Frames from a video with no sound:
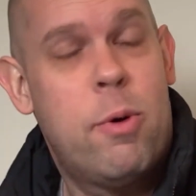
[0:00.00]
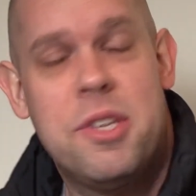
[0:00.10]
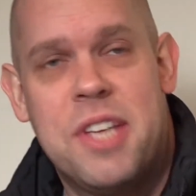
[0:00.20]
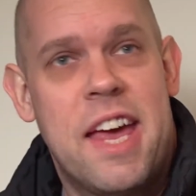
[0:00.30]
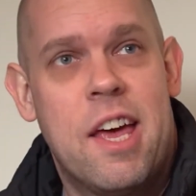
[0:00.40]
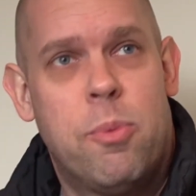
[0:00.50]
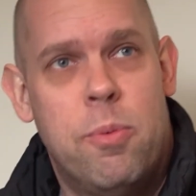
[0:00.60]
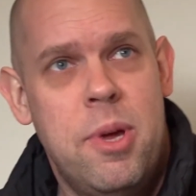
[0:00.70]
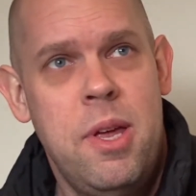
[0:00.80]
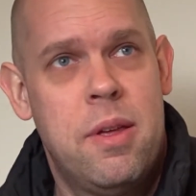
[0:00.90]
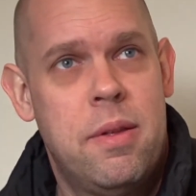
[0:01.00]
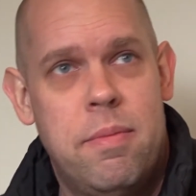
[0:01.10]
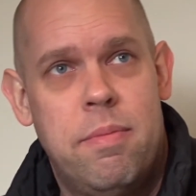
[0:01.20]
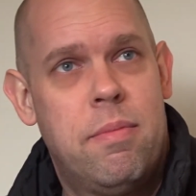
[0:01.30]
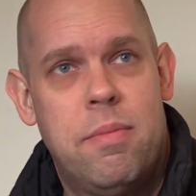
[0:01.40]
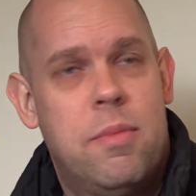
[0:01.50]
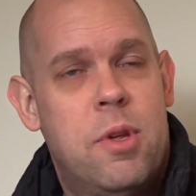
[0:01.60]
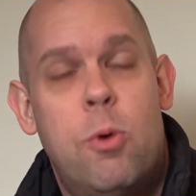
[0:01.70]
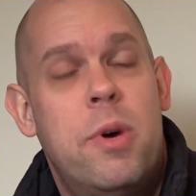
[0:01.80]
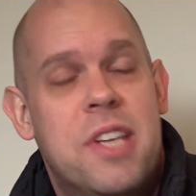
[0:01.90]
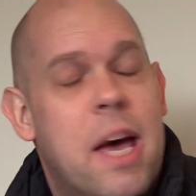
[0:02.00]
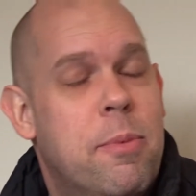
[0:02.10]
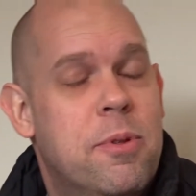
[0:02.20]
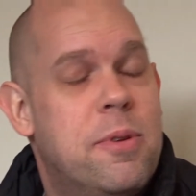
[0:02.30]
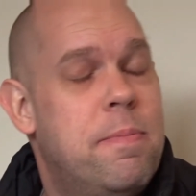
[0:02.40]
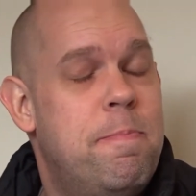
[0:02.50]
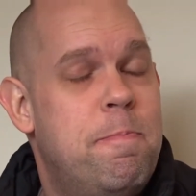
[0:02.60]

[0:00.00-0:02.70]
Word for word: always gang up on me. It always happens.